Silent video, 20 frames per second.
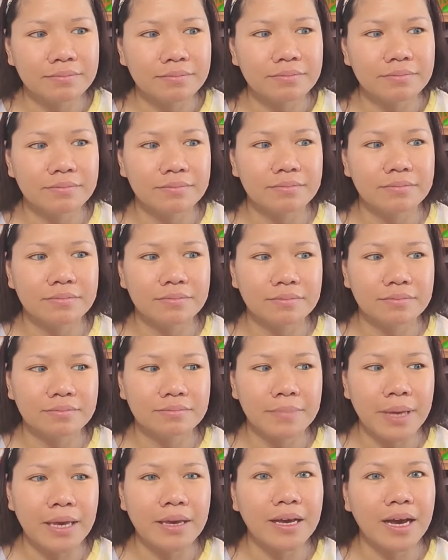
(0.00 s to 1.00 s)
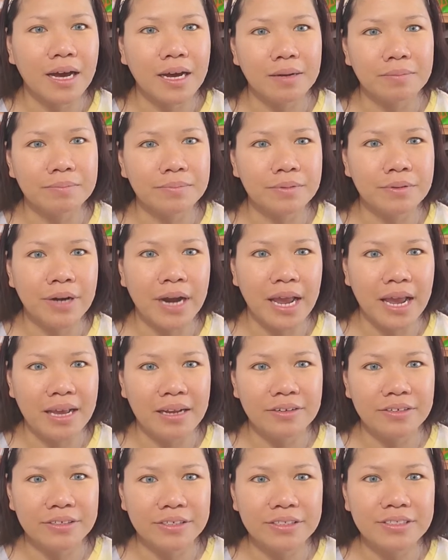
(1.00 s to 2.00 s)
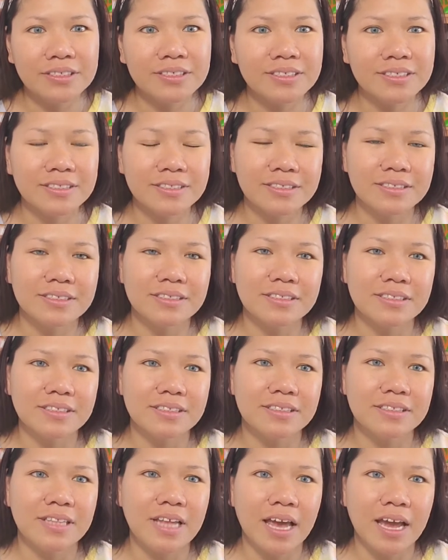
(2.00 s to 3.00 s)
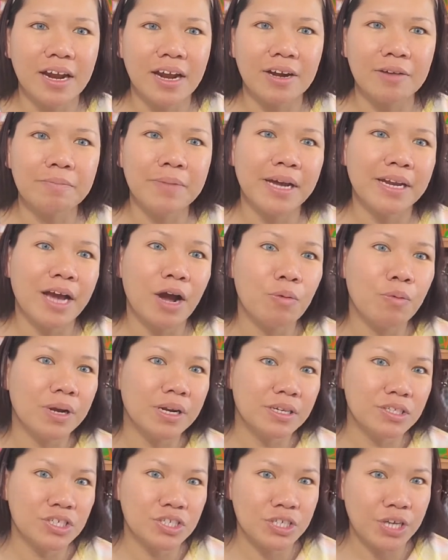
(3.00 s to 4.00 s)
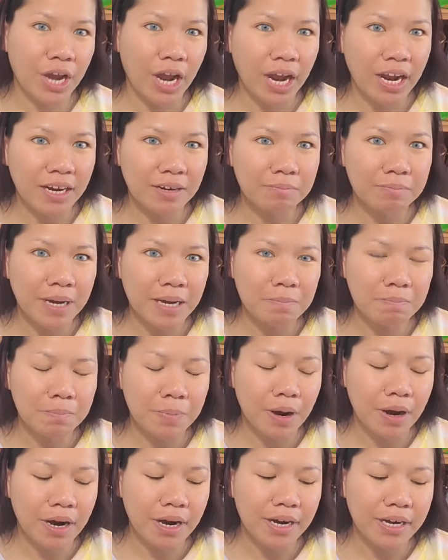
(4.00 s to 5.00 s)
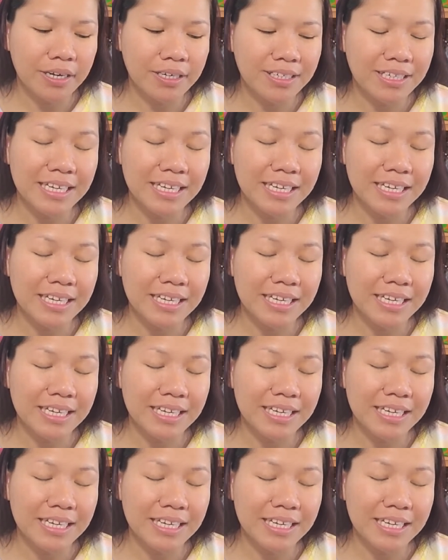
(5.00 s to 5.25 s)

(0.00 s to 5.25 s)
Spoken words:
makeup creators there, but I want to share my part.